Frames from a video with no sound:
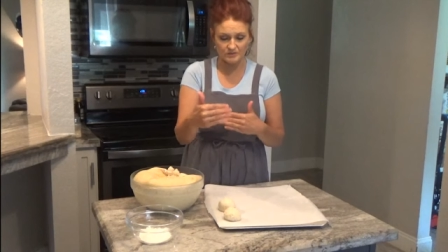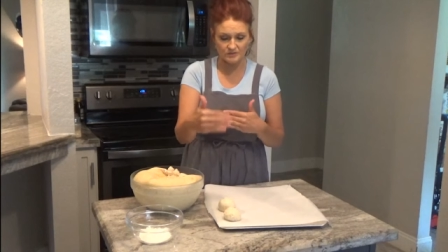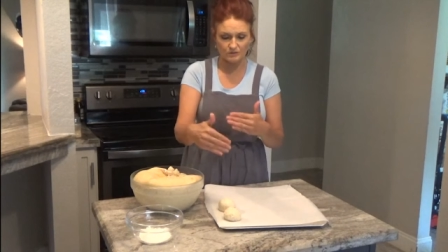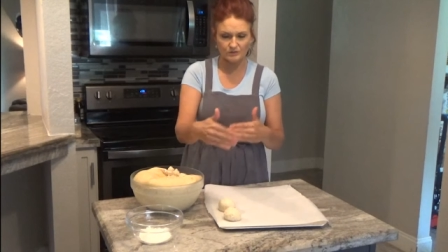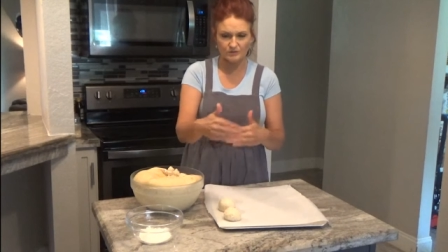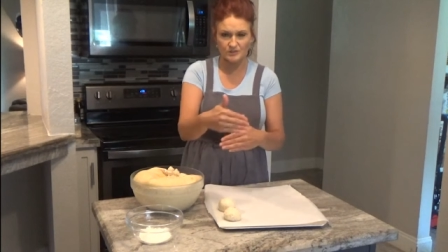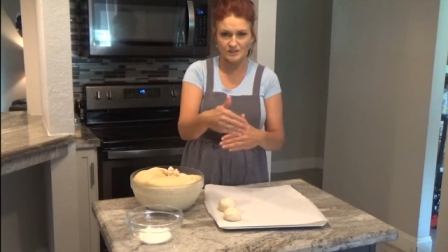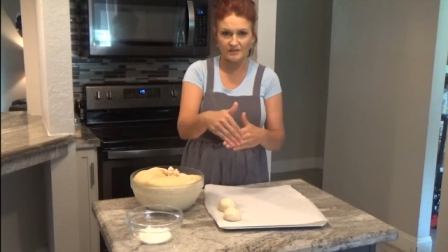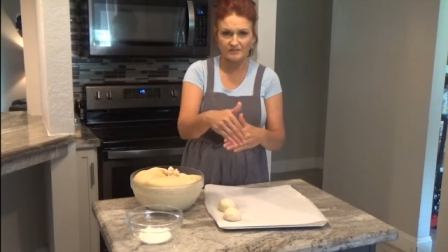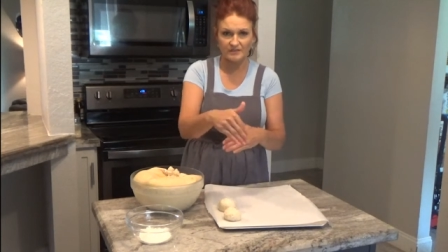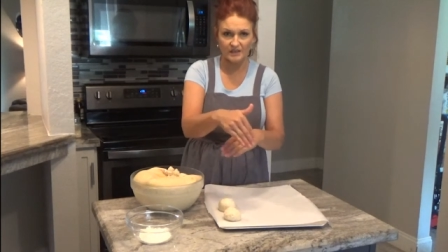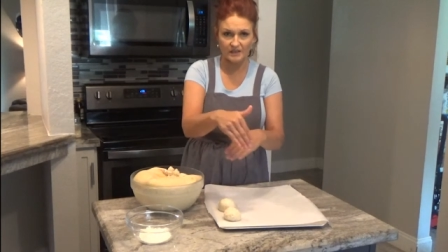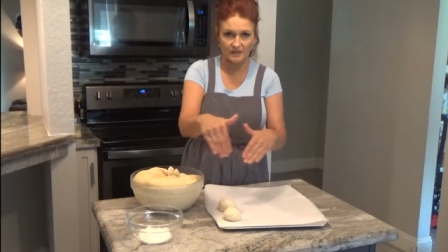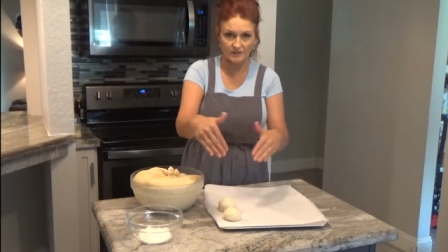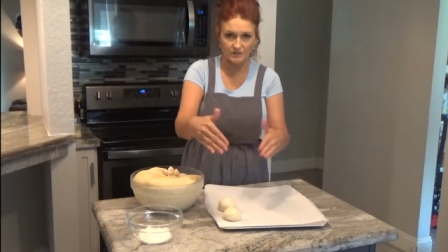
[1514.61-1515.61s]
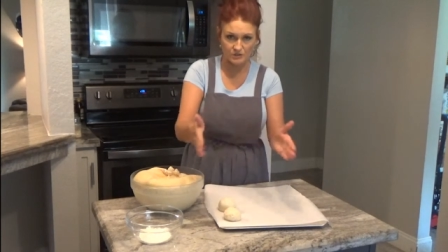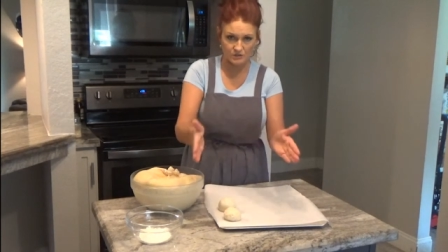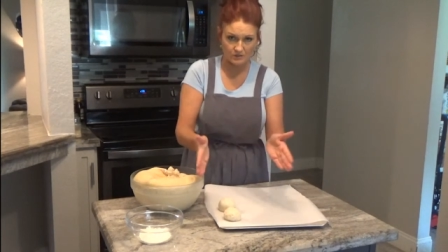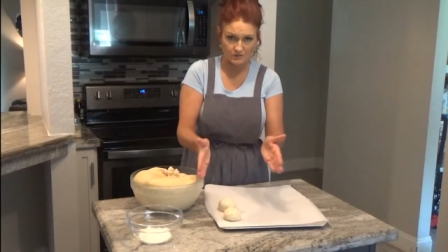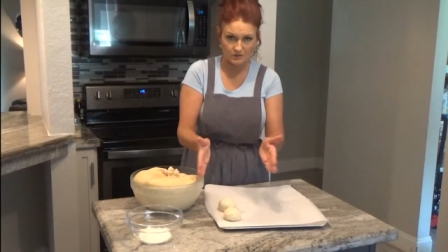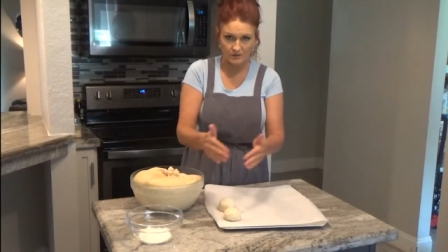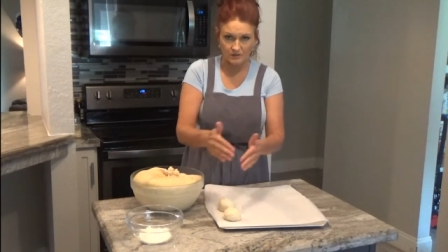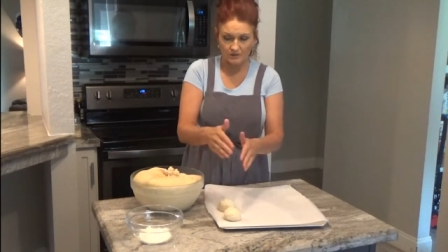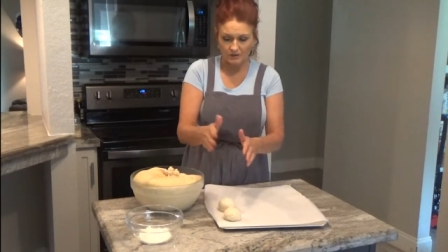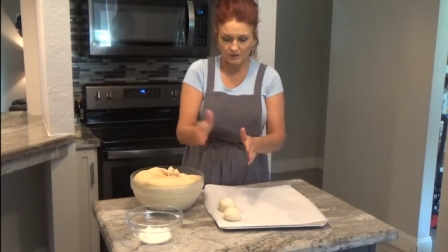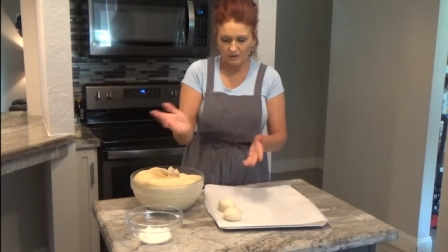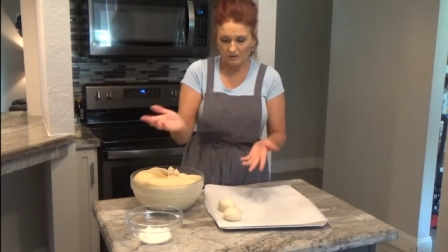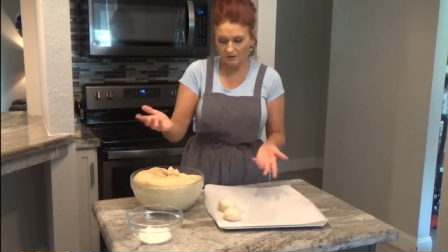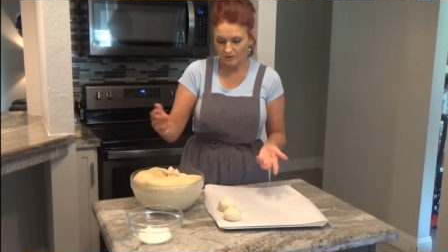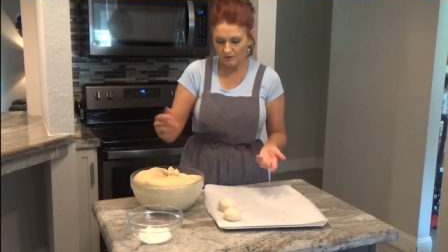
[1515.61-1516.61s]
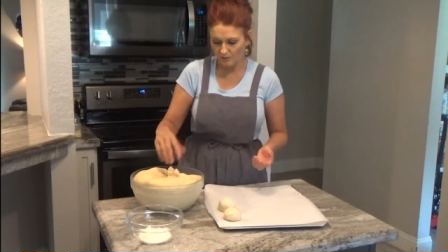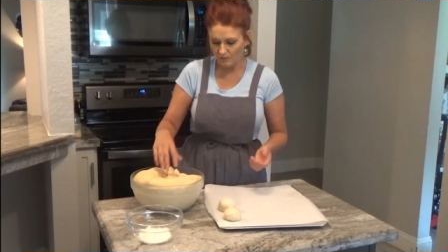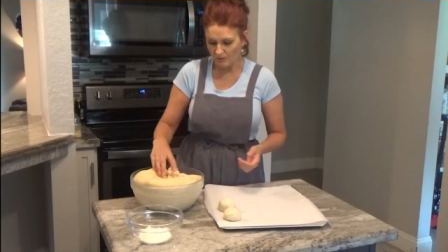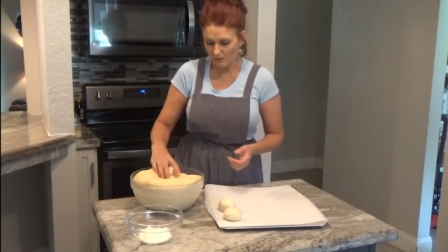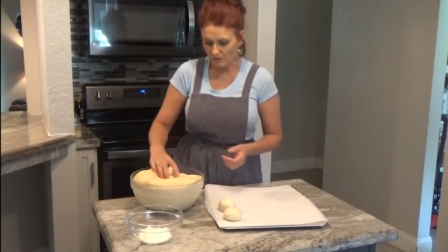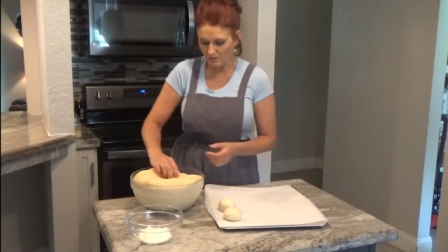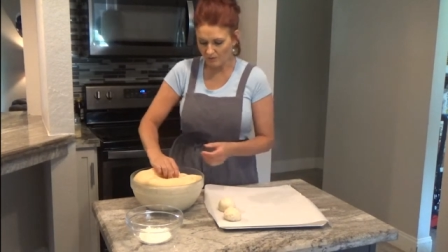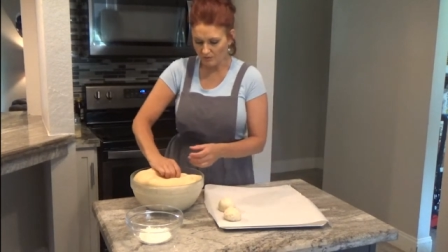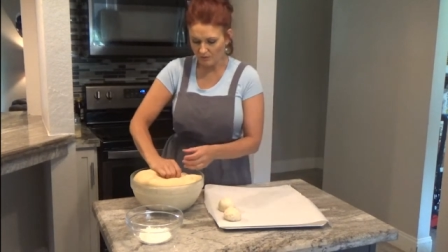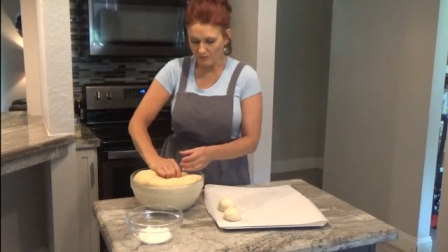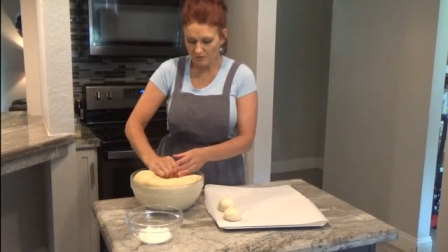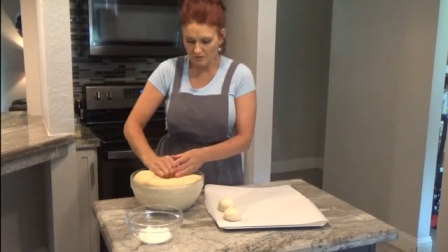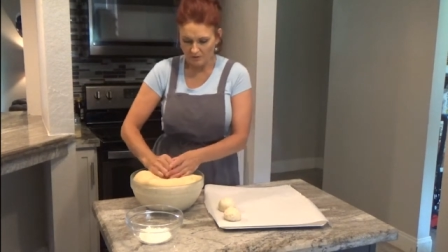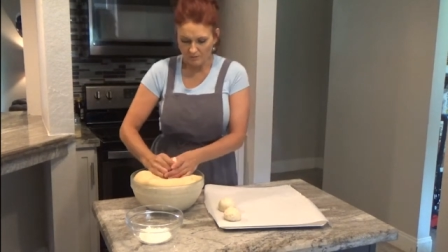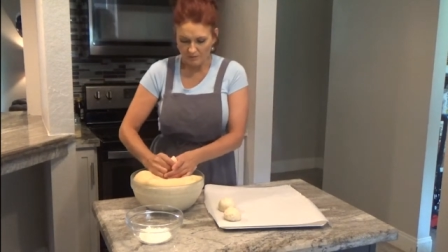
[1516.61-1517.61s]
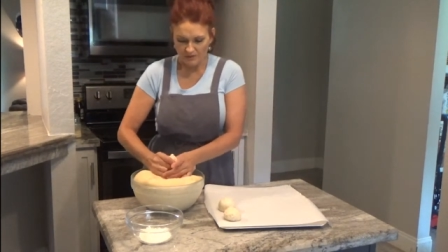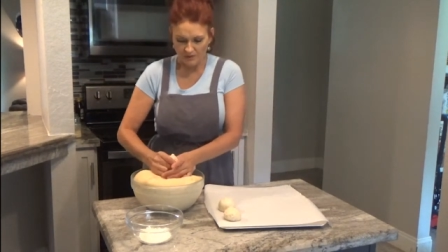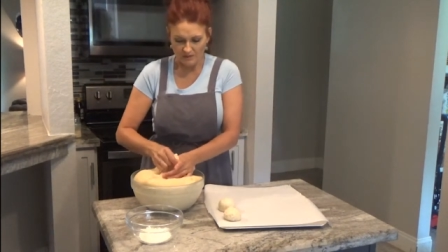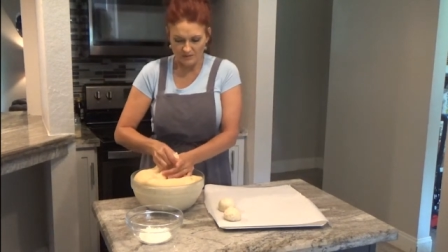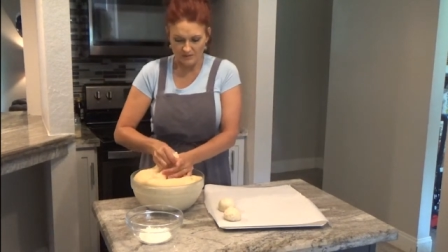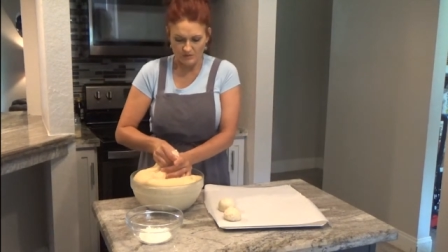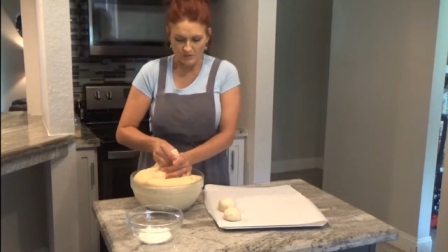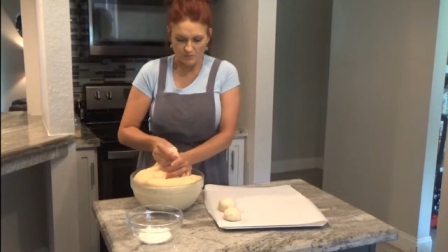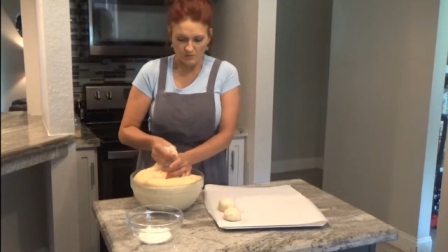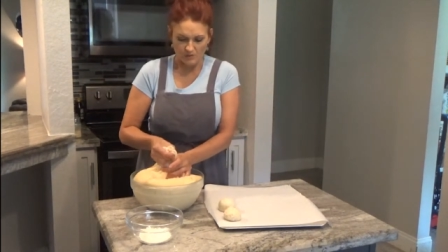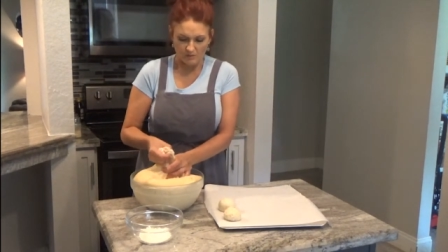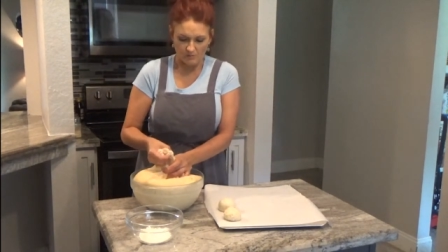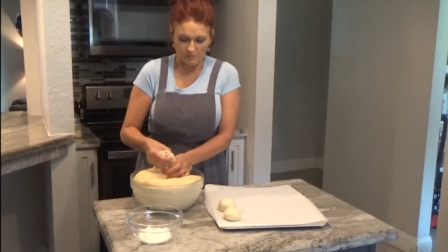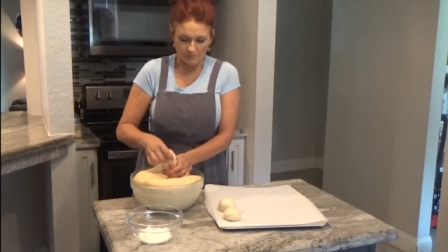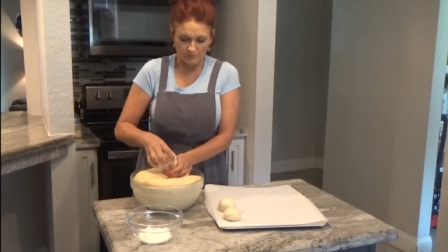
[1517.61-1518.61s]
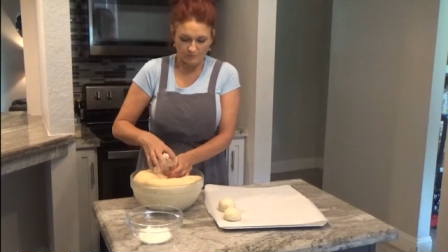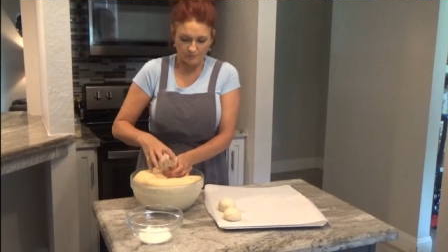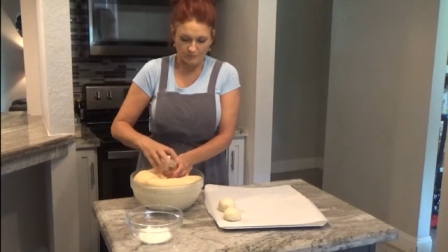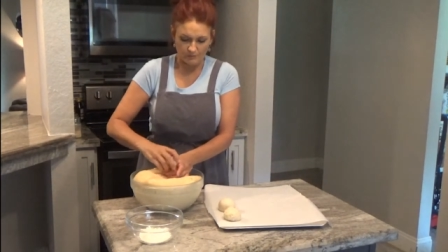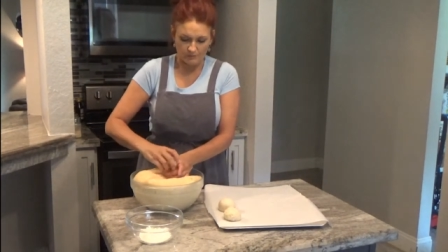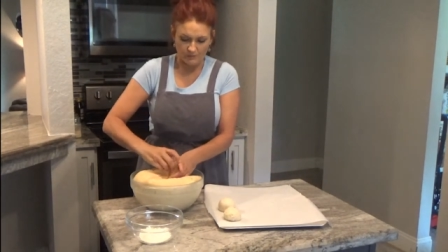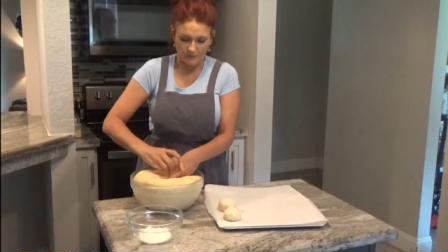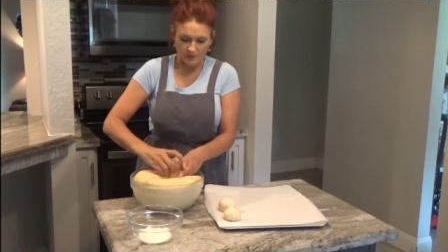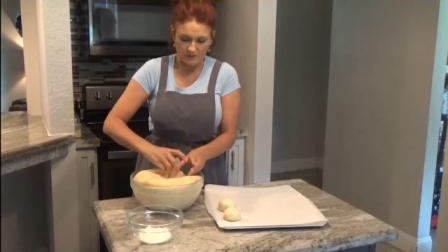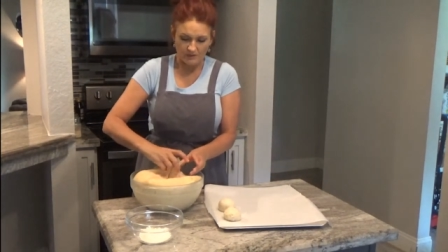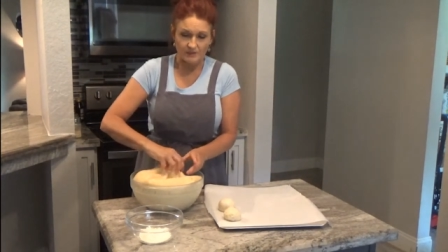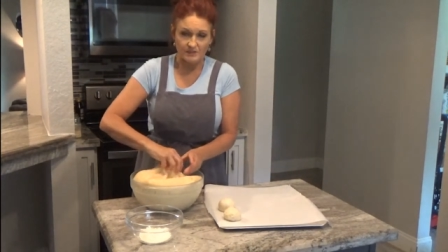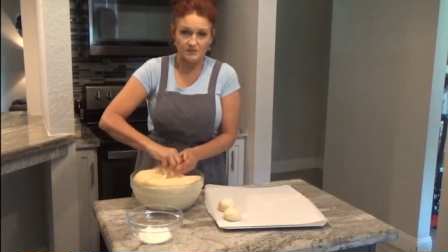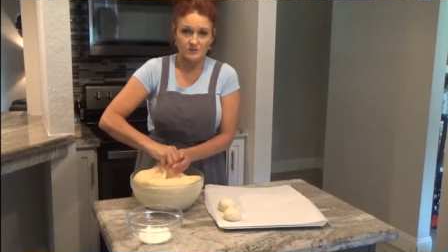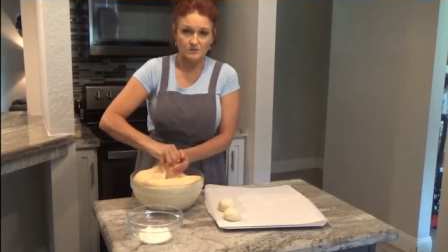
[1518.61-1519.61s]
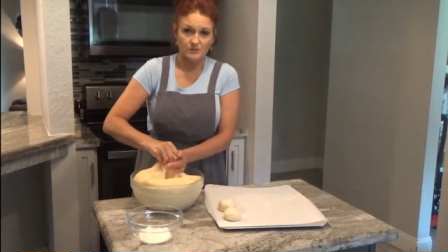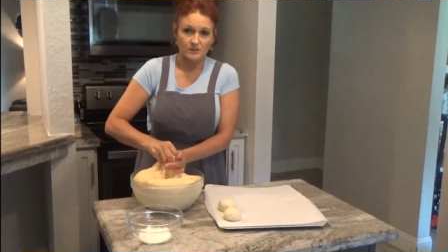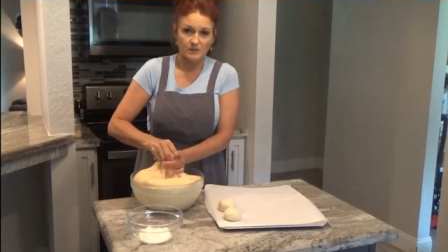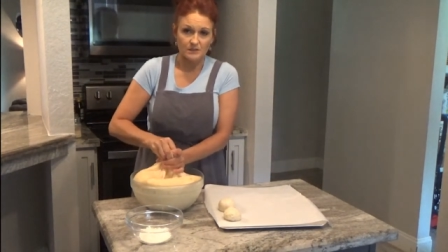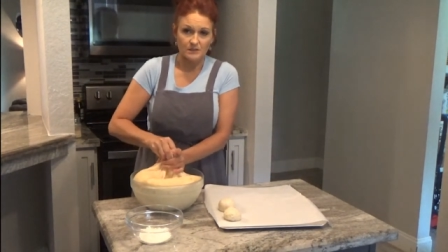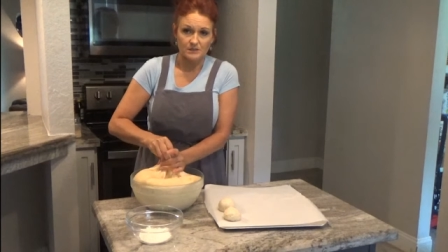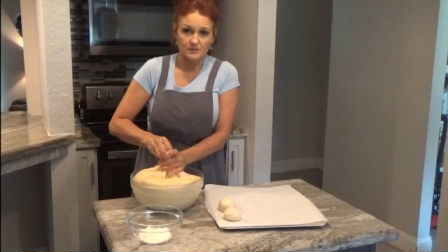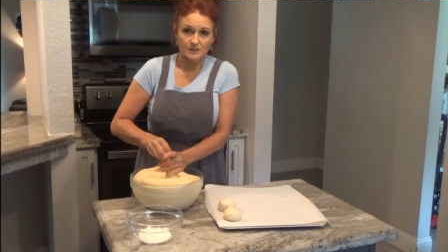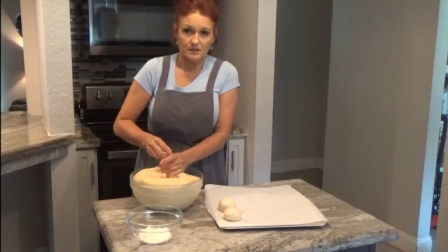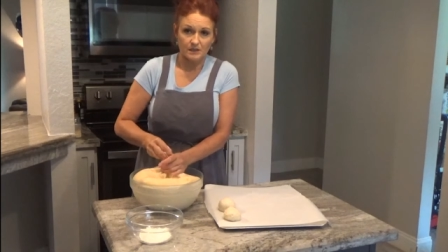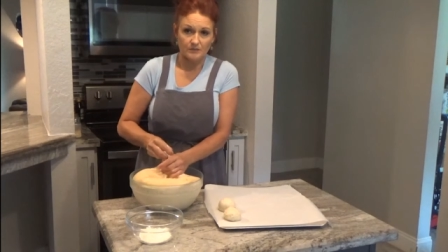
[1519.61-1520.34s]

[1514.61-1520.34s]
You'll just have an edge on your roll, but that's no problem. They still eat the same.